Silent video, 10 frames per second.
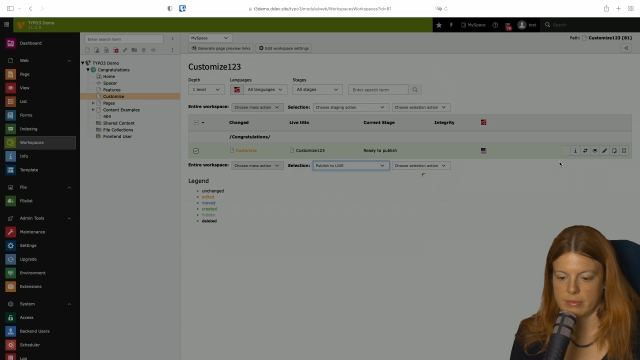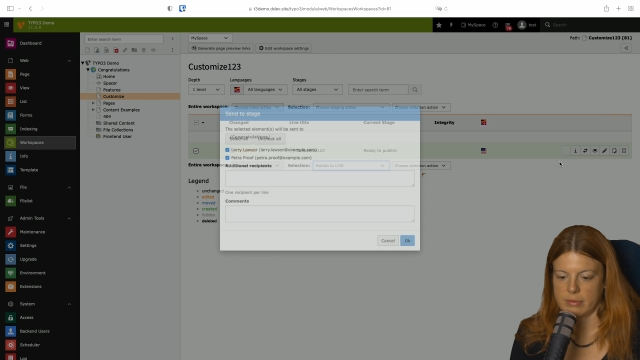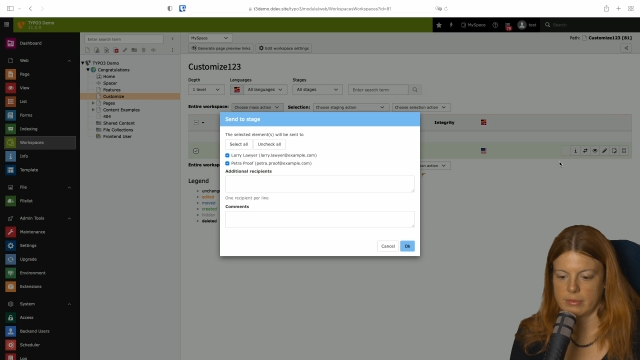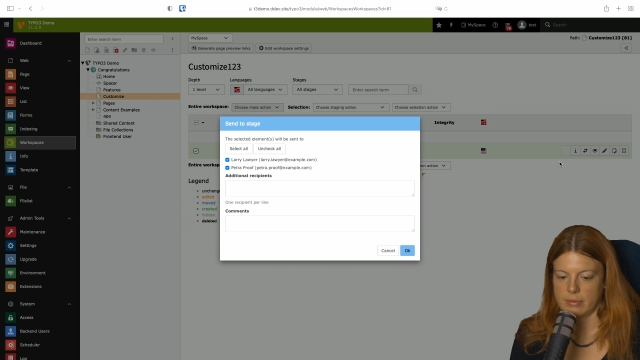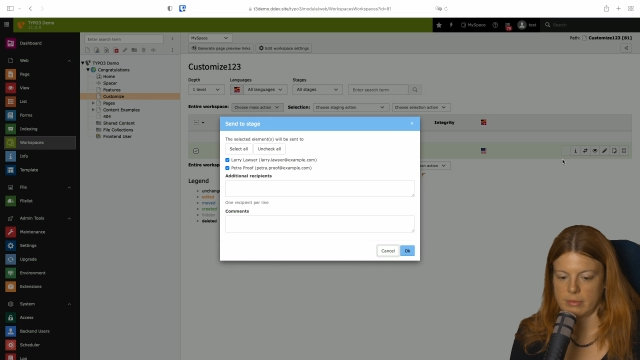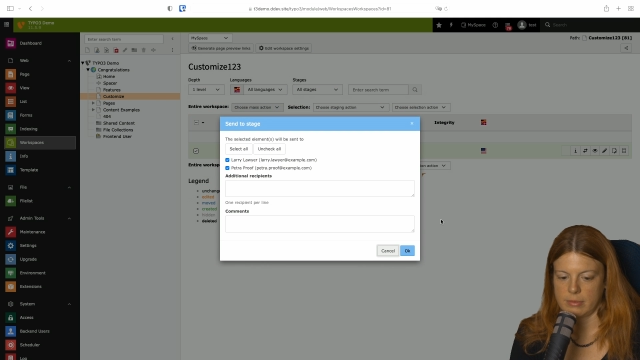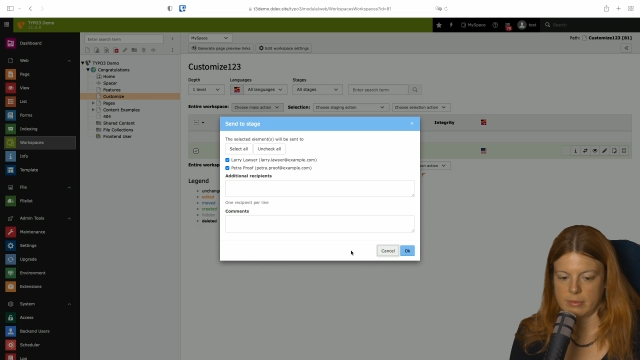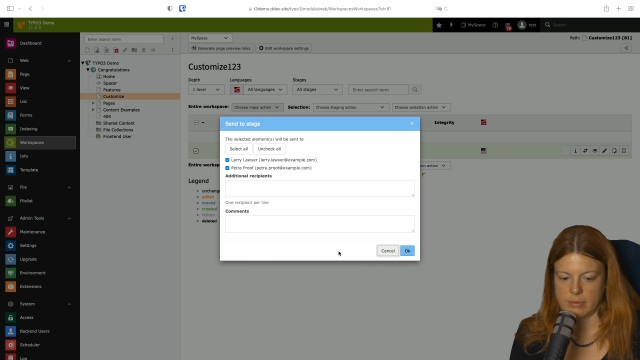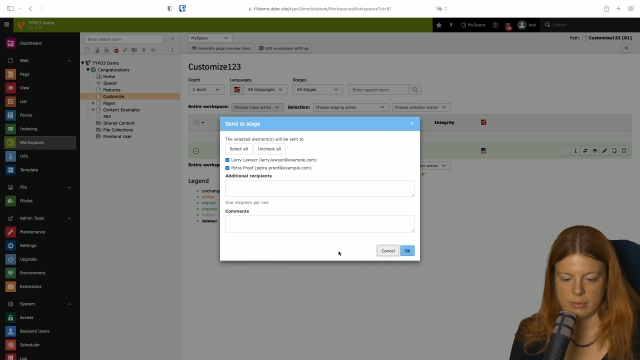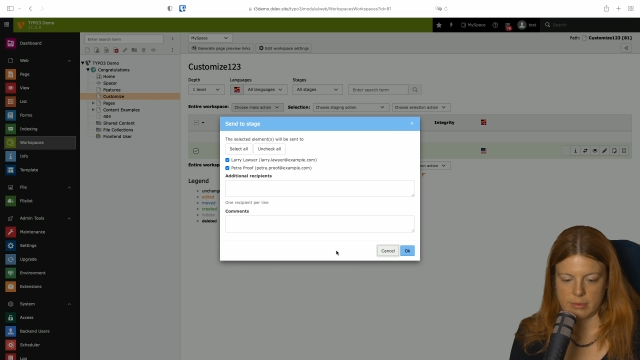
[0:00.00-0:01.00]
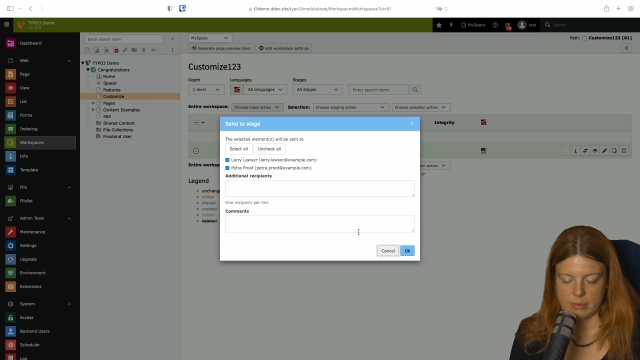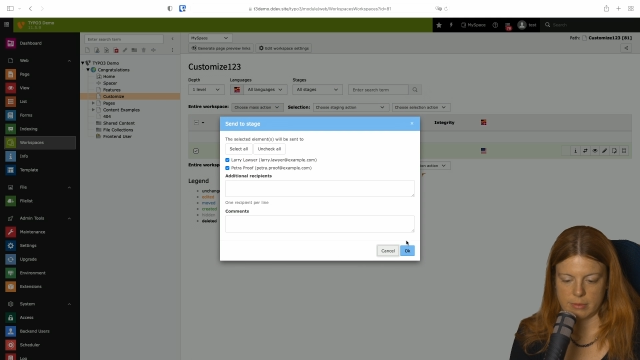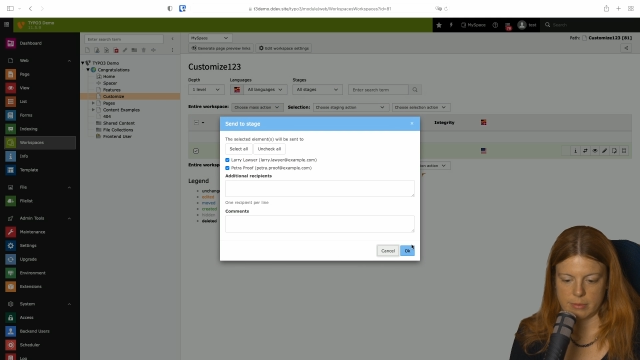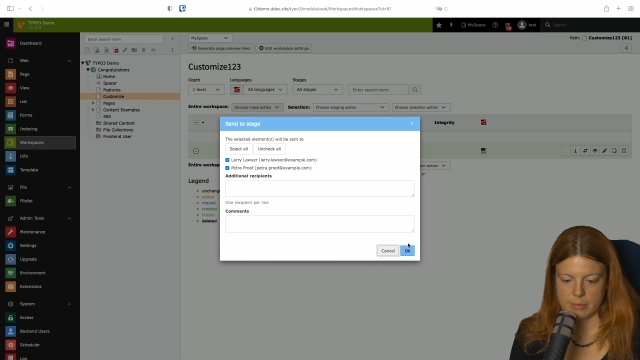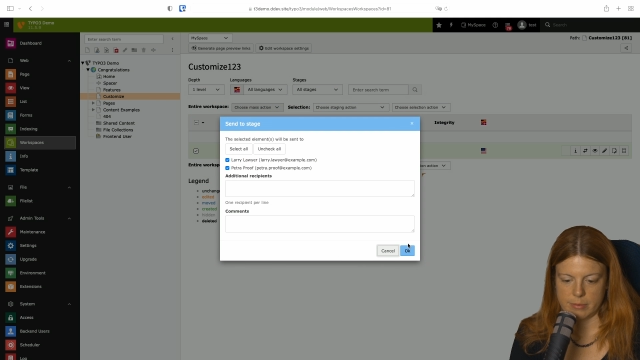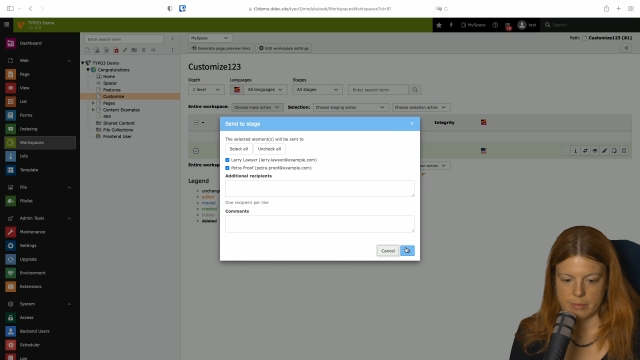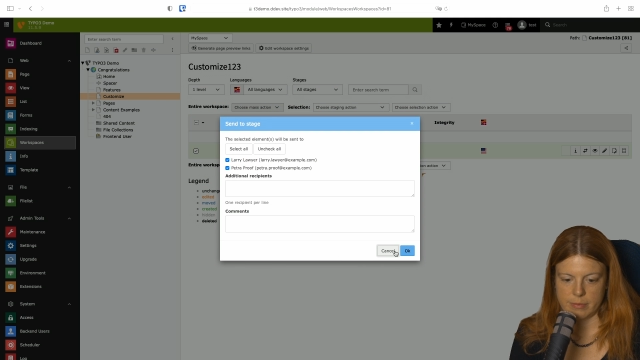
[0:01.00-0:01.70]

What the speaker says: Nothing is said.